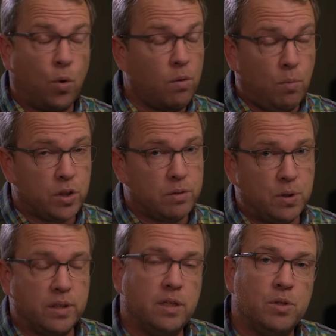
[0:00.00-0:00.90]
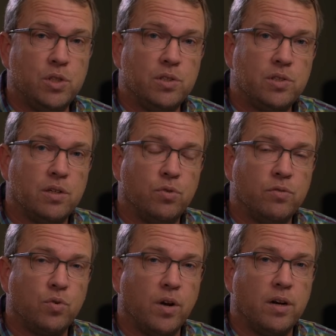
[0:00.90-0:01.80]
or multiple images if
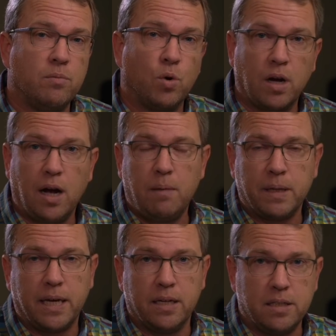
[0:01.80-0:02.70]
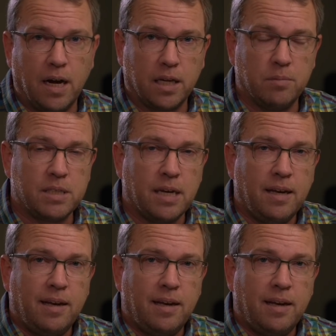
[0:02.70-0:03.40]
we've created a more complicated document.